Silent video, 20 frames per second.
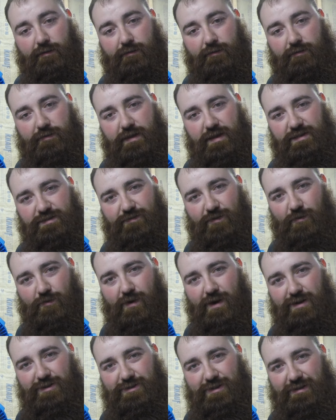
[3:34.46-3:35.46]
Thanks for
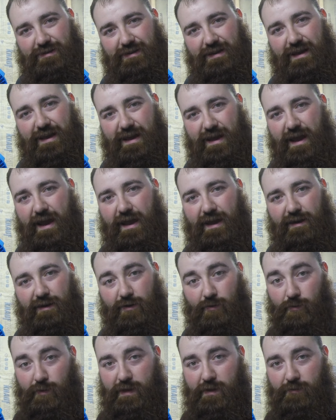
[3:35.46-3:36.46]
watching, and
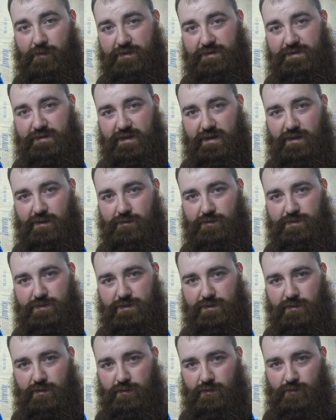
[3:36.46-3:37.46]
we will see you
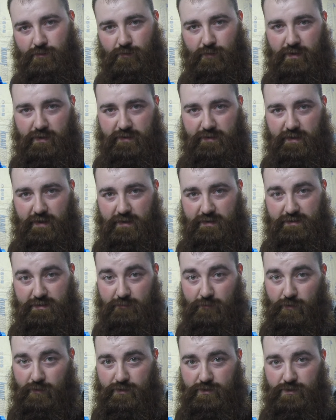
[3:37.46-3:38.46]
soon with
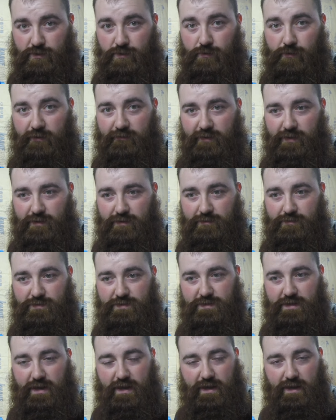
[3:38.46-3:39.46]
some more tool
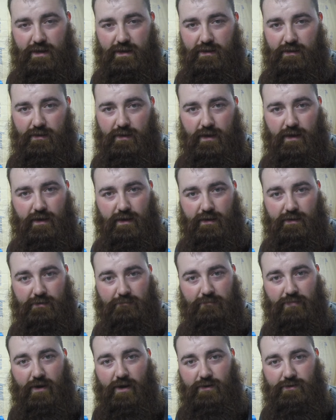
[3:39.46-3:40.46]
reviews and
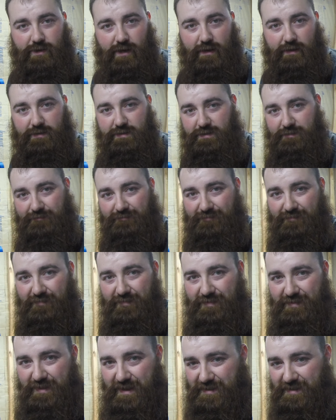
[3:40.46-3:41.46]
projects.
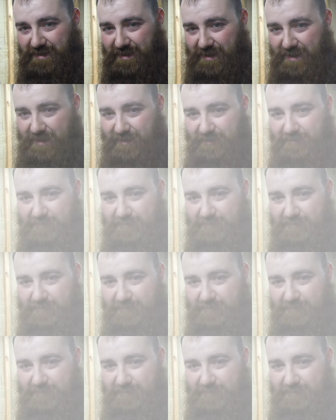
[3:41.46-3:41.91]
Thanks again.